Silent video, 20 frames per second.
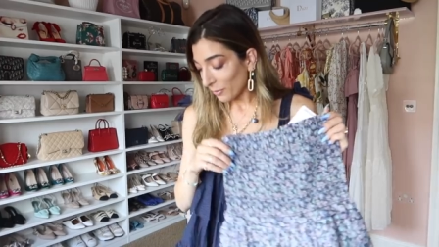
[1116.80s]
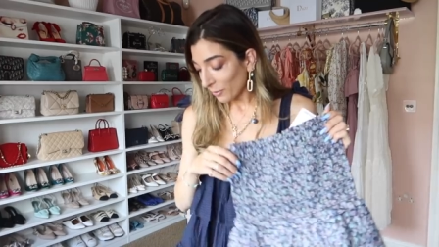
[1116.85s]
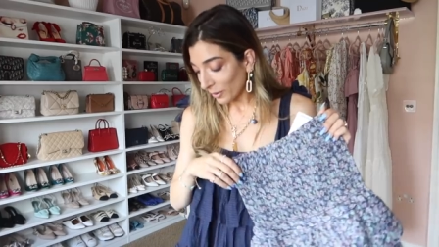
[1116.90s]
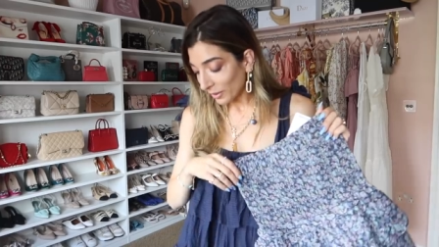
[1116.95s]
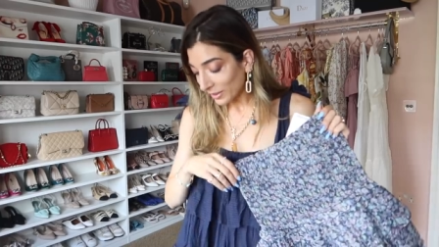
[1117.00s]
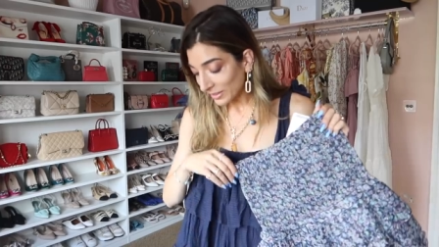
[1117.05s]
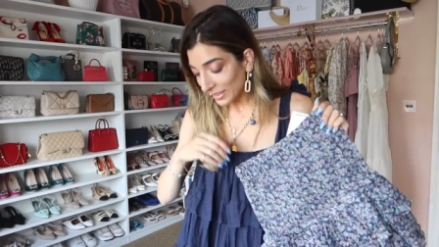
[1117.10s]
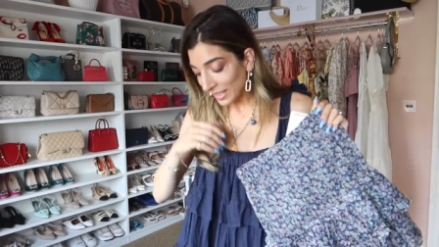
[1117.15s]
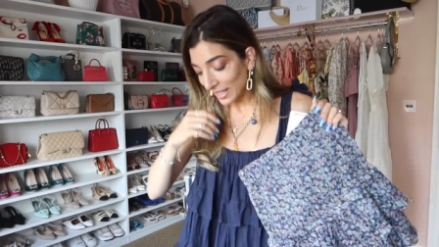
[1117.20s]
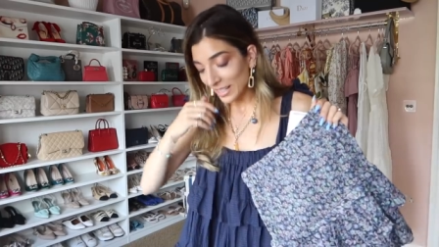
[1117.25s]

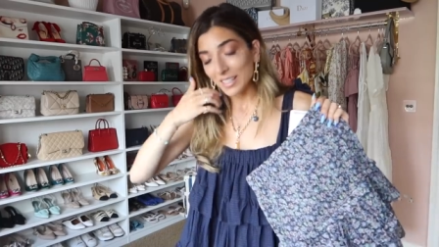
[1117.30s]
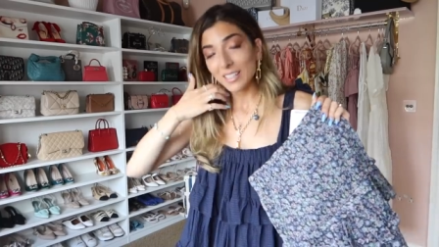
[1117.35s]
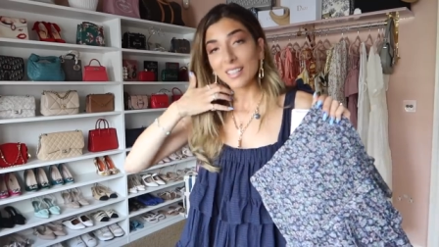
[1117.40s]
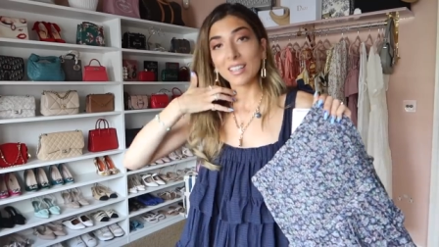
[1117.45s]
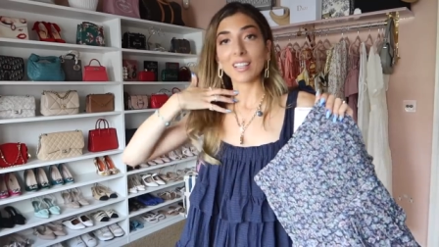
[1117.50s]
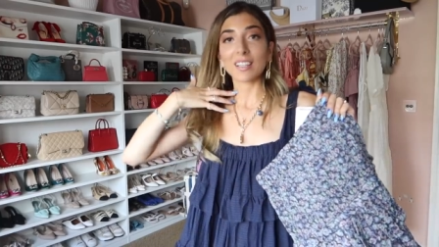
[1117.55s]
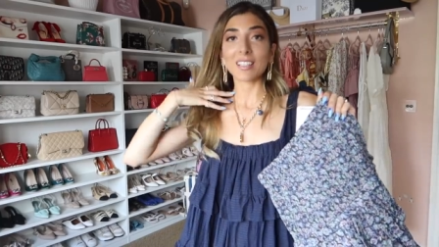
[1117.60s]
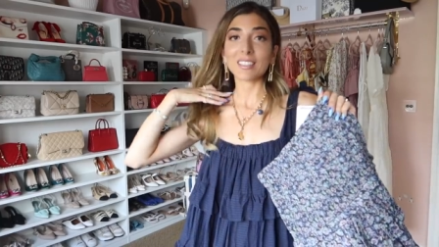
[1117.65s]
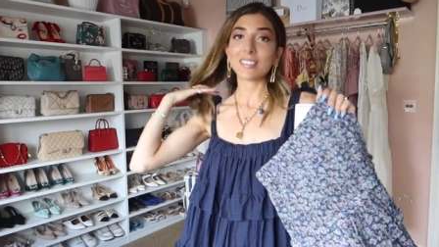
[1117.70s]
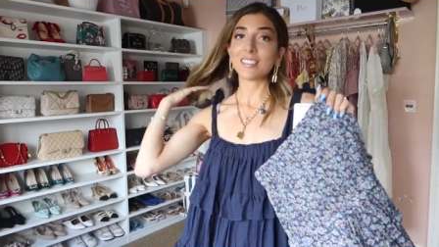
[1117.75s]
was a
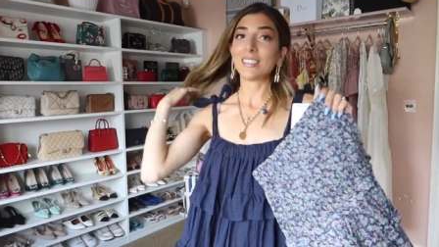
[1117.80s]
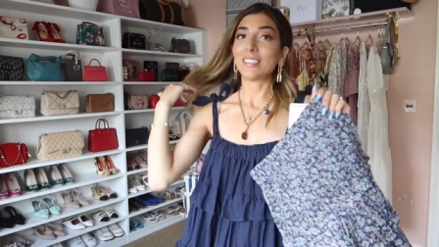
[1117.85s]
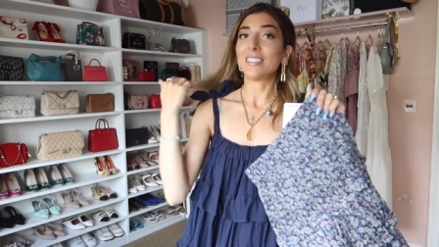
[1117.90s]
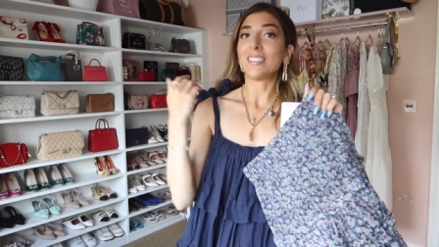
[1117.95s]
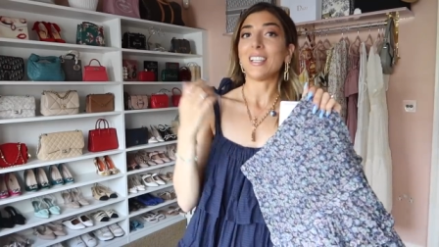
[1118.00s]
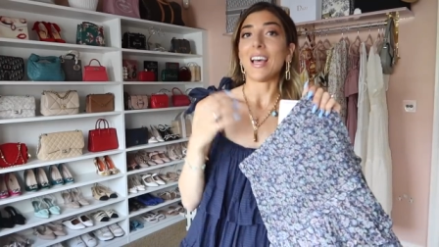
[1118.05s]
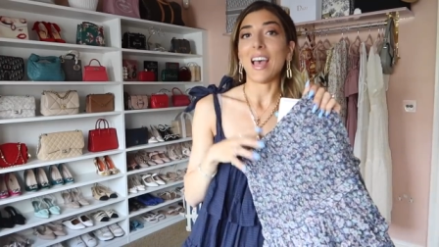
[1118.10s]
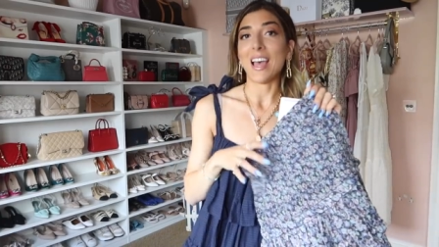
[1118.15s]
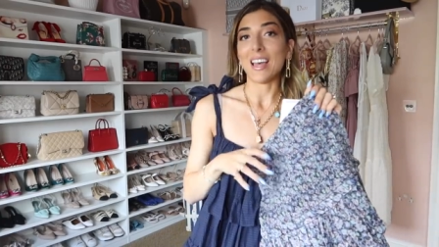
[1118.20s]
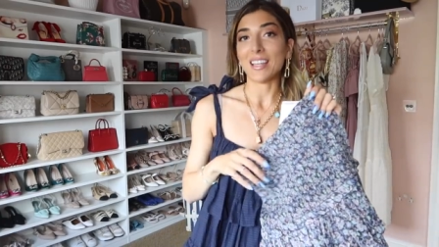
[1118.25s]
little
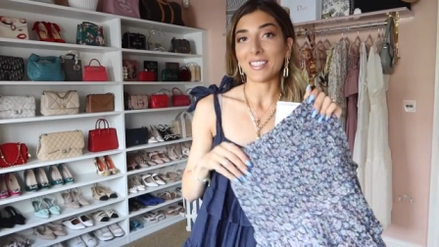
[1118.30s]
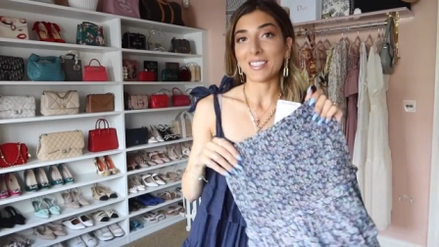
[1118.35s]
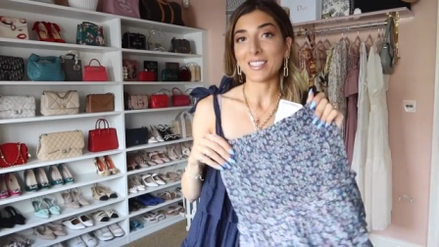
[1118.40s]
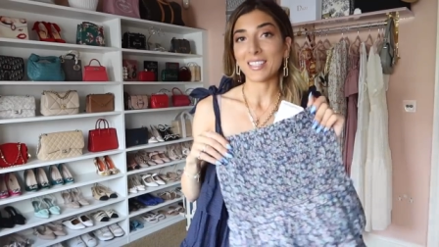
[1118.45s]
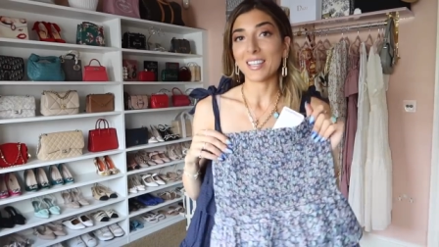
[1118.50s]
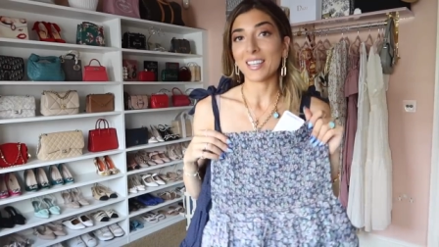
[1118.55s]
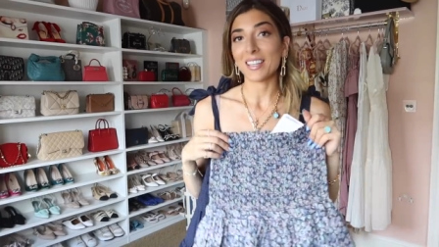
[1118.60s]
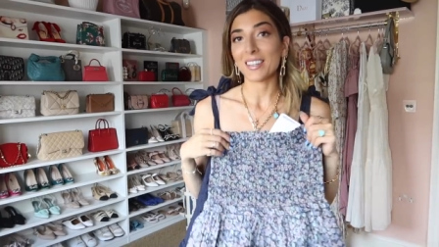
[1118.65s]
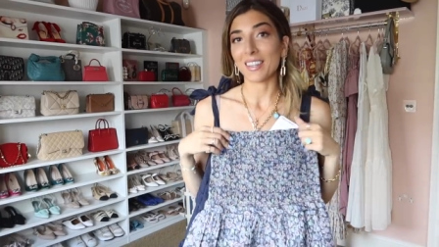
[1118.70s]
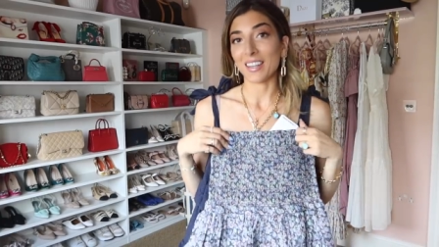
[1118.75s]

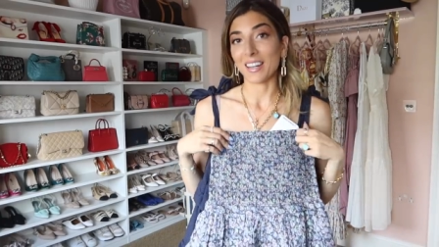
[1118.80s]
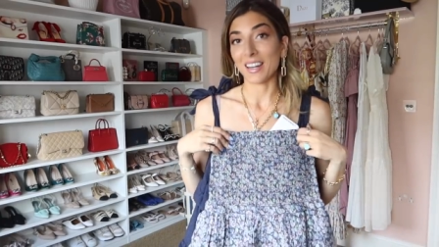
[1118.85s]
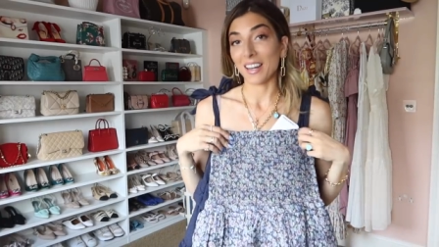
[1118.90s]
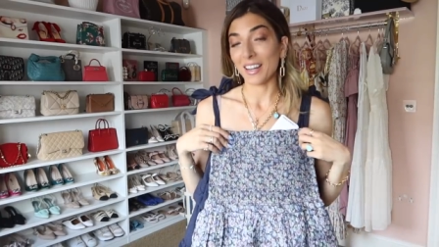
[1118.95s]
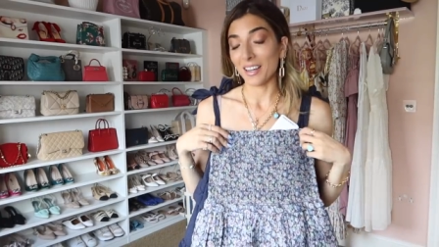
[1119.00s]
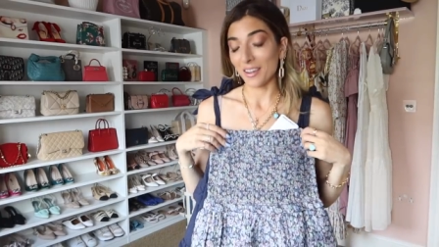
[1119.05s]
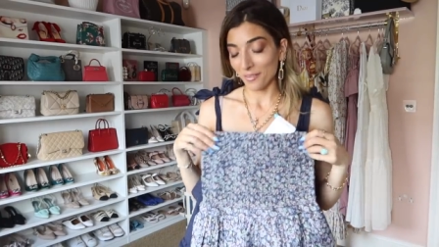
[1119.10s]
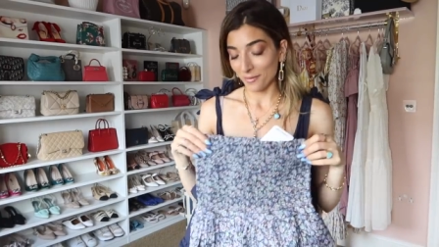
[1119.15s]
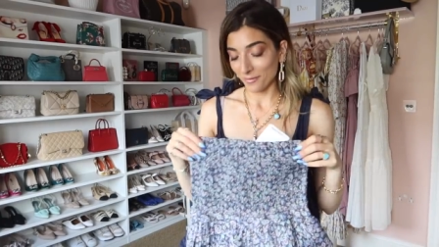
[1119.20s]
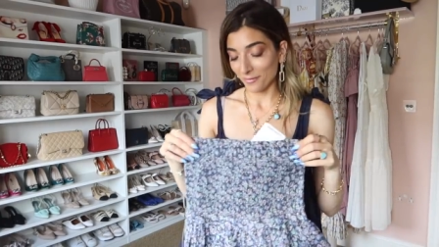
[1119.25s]
set that
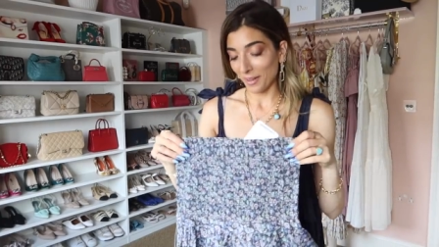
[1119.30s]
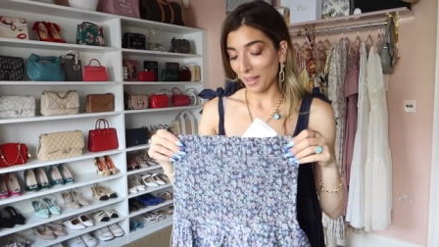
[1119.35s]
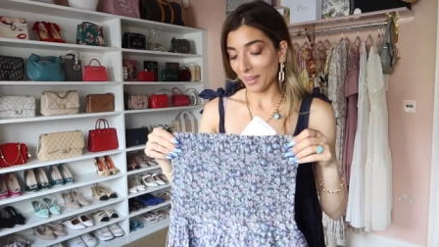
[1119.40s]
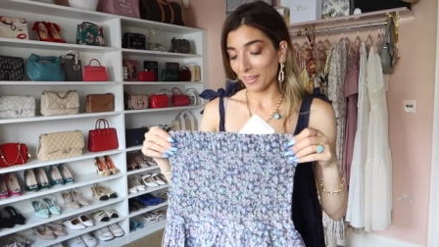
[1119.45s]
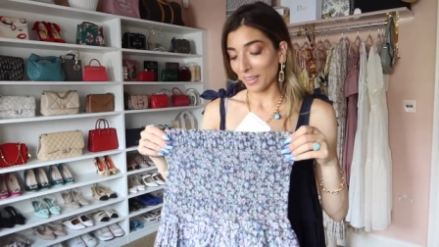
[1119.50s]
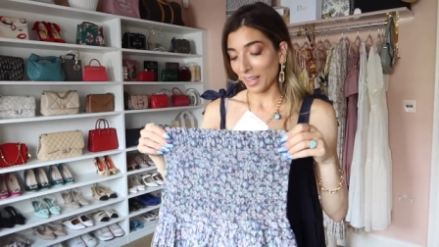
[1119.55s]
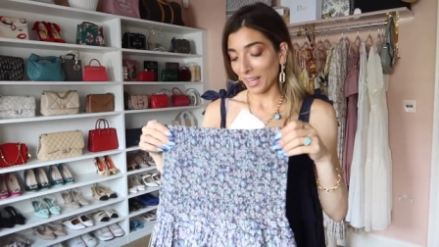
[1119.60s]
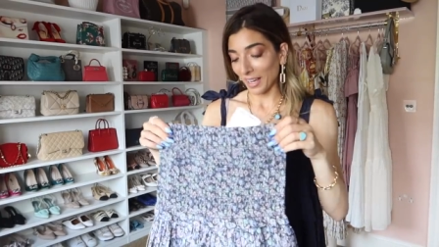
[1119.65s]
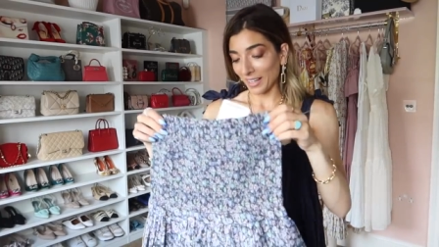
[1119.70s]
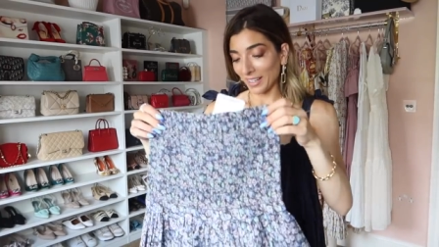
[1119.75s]
I
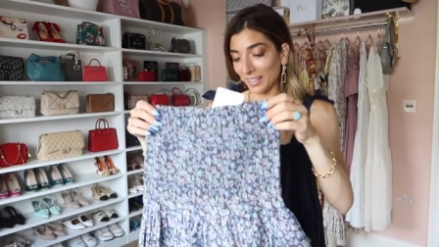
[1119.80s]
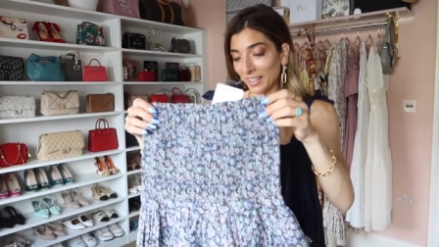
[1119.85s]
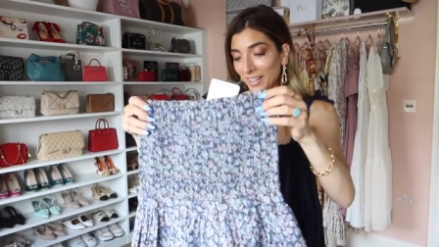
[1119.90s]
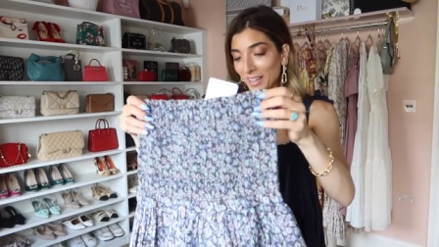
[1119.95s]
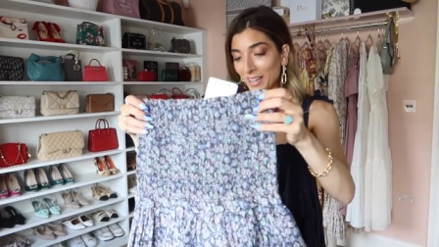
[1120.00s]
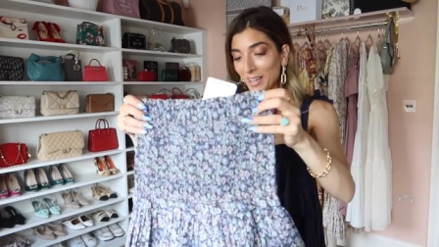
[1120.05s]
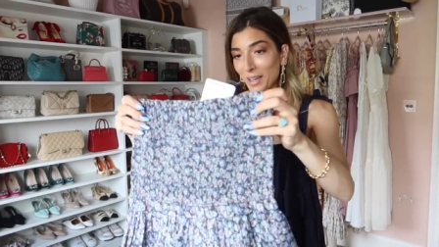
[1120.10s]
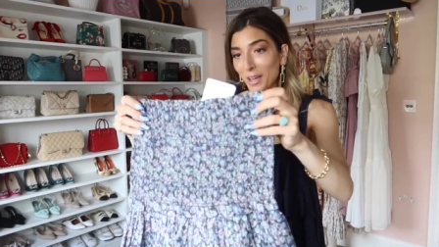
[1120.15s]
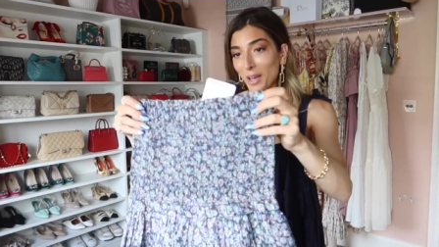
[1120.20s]
felt like